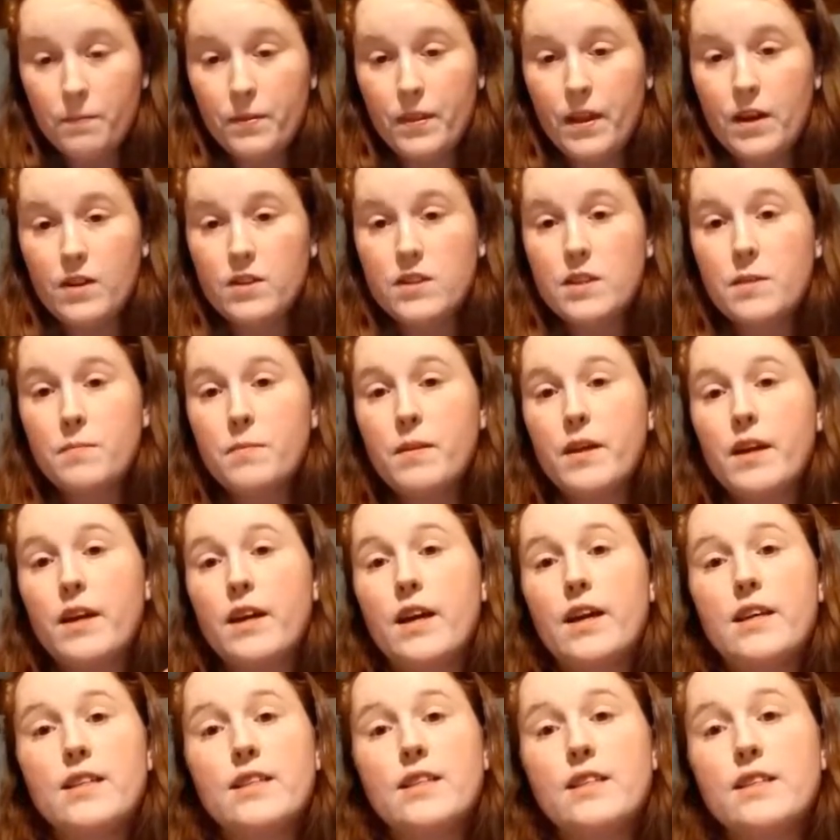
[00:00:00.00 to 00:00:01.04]
Now, something
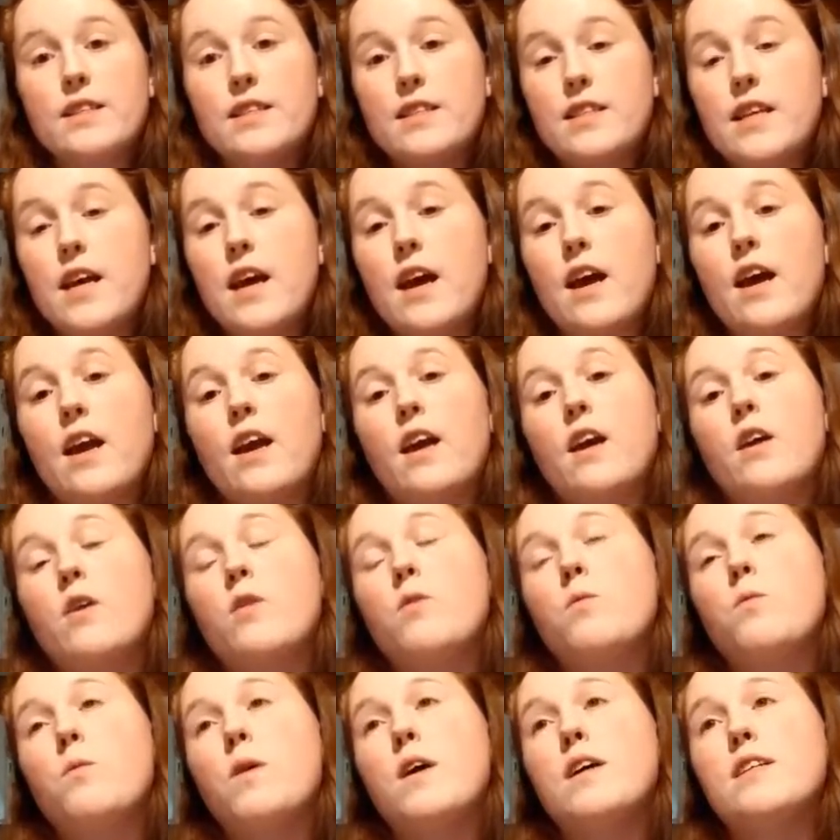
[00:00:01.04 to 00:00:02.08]
I did today
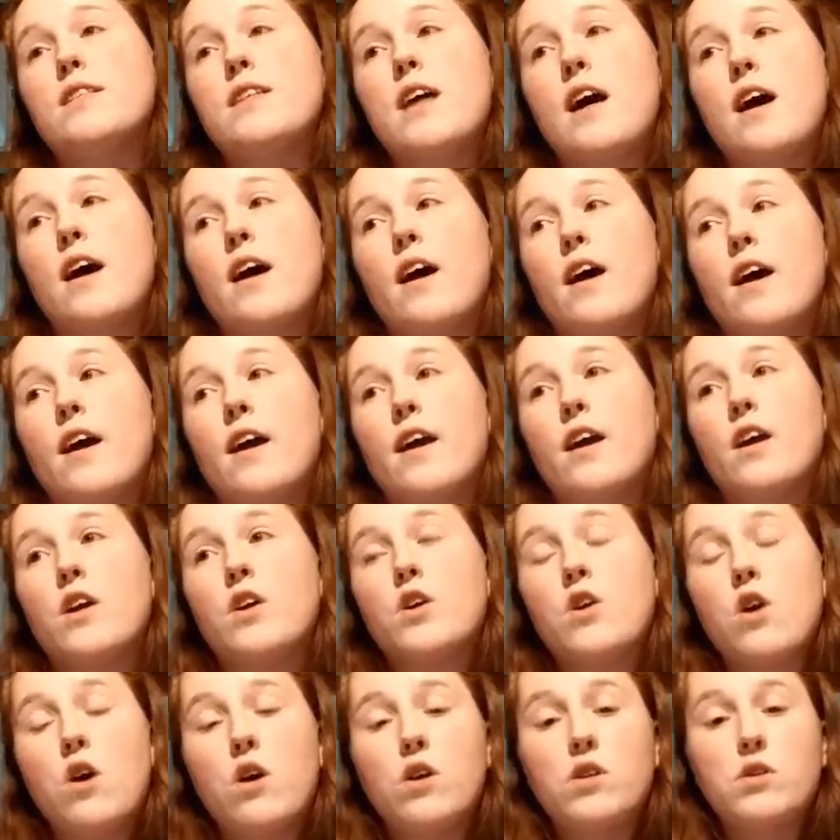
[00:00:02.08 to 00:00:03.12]
was I
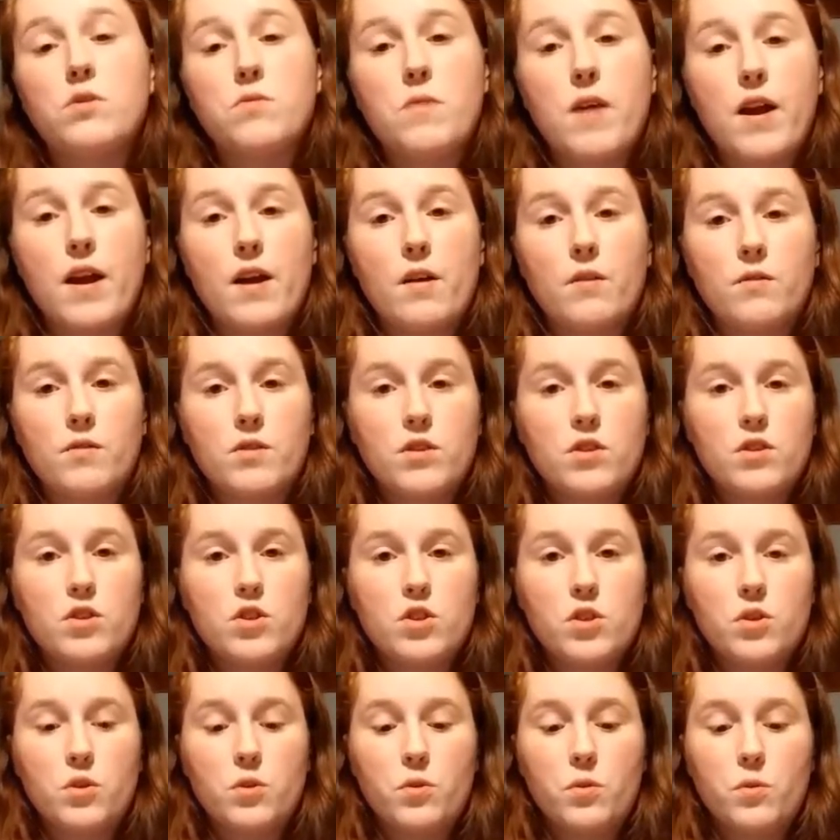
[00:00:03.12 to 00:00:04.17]
called around
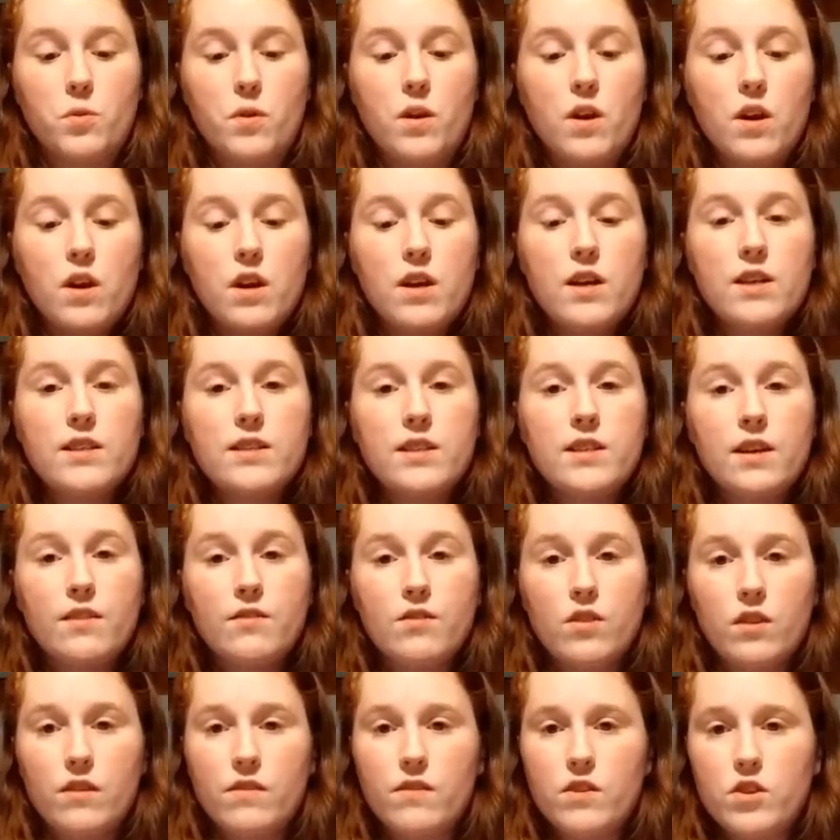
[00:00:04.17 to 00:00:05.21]
to
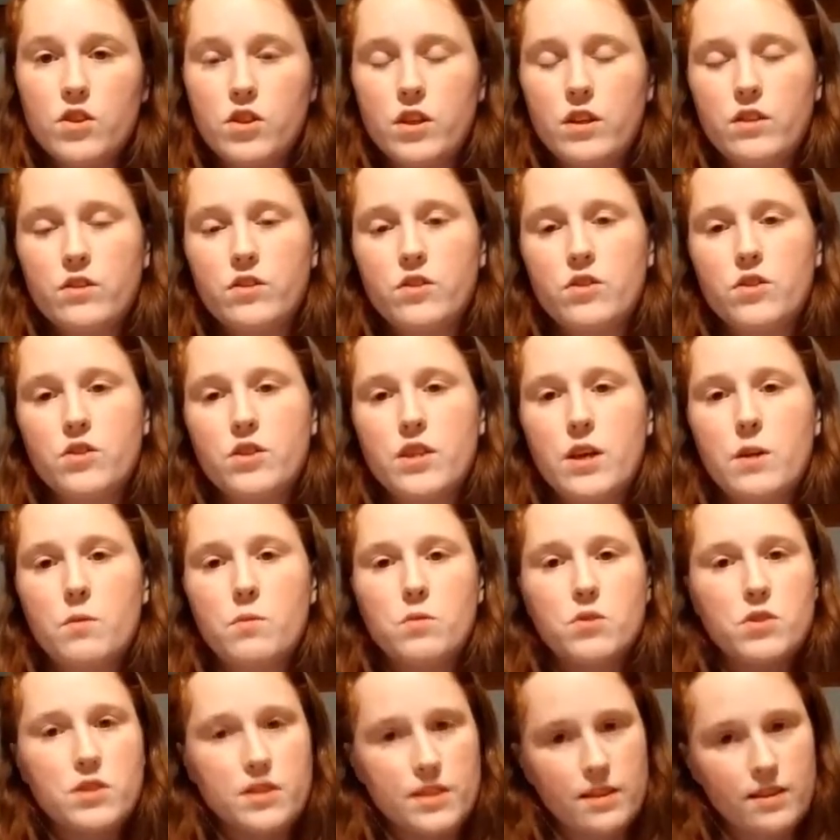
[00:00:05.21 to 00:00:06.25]
several of the shelters that
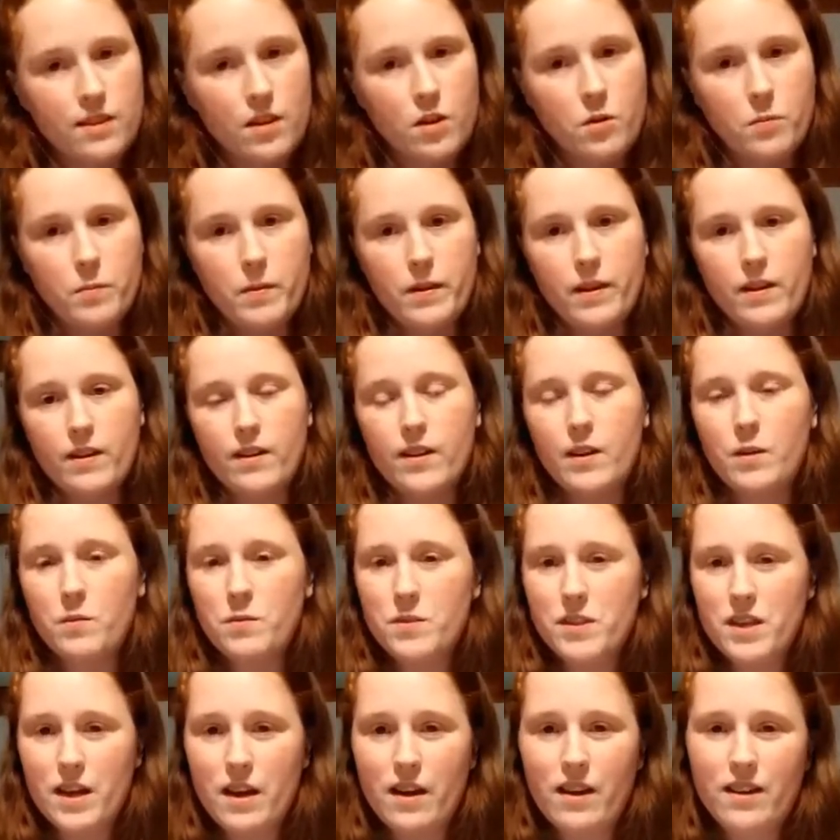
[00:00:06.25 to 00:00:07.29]
were still open. It
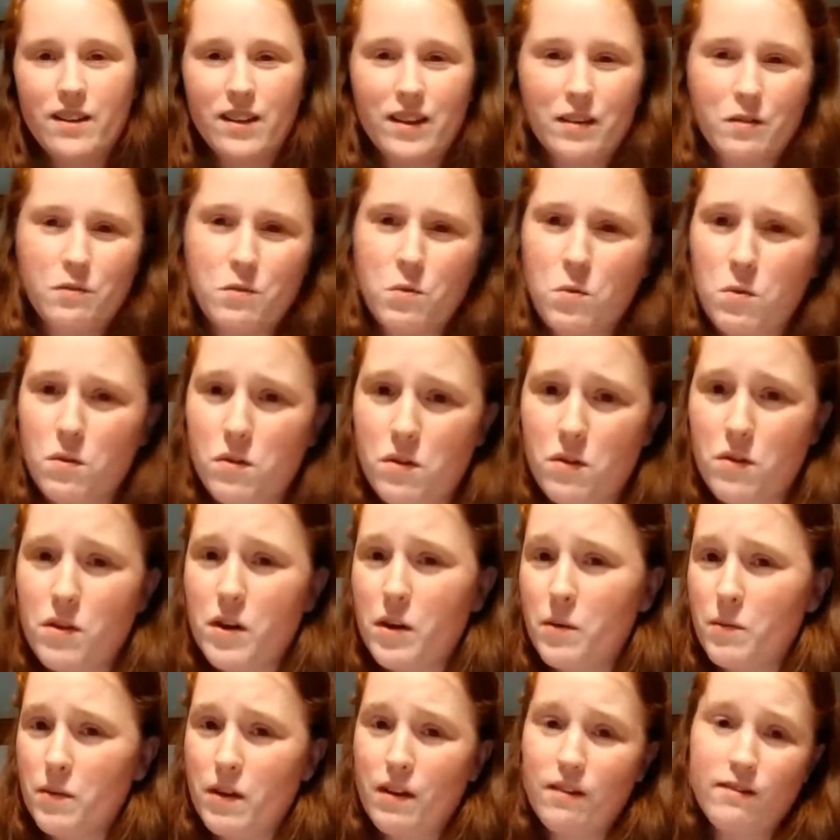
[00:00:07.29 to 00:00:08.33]
was at like
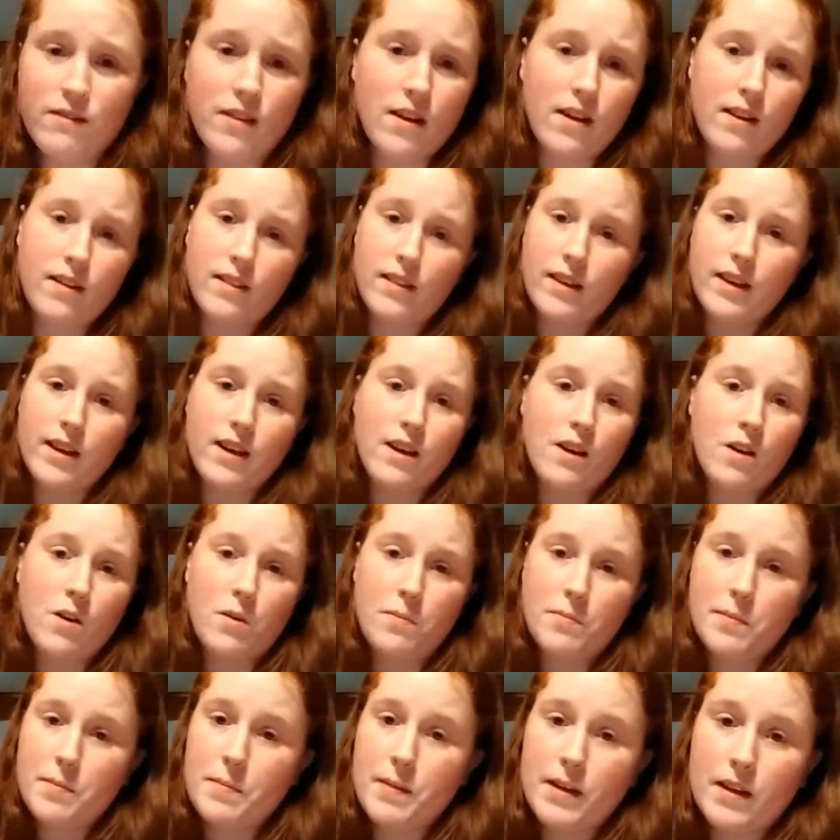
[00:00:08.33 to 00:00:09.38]
4:30 when I finally got
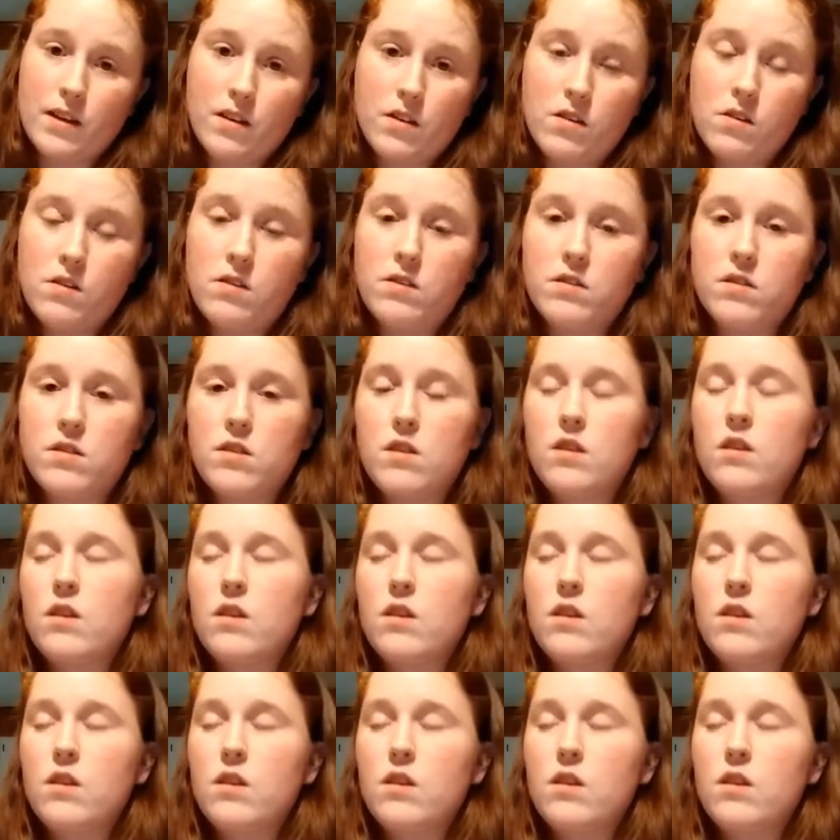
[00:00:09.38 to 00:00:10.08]
home to make calls.